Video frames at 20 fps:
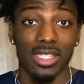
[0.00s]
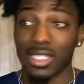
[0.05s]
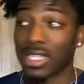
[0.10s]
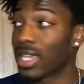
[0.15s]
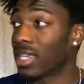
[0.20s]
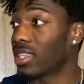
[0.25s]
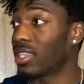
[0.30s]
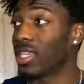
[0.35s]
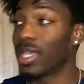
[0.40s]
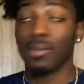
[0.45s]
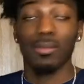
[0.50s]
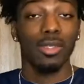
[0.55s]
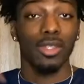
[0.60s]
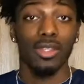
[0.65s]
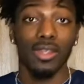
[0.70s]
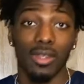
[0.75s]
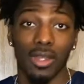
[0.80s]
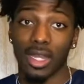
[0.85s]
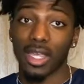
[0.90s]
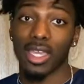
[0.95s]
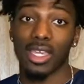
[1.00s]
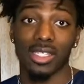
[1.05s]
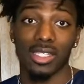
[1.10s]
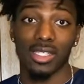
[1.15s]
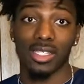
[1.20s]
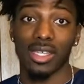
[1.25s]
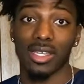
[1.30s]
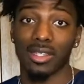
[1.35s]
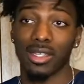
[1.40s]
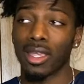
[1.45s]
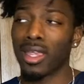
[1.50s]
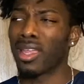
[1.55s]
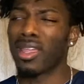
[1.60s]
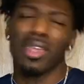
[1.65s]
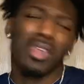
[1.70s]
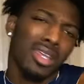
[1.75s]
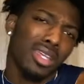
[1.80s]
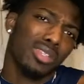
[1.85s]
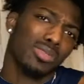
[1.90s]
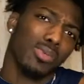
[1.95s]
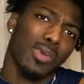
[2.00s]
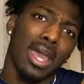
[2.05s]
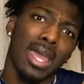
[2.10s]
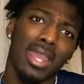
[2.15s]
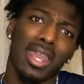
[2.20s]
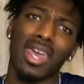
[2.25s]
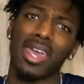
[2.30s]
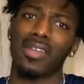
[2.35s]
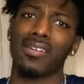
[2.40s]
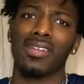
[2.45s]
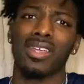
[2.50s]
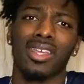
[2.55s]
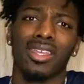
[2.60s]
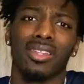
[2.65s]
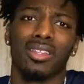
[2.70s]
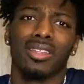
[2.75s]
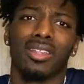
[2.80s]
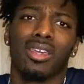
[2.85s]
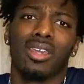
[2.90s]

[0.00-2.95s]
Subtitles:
Get them to throw their guesses out there. Because why not, right?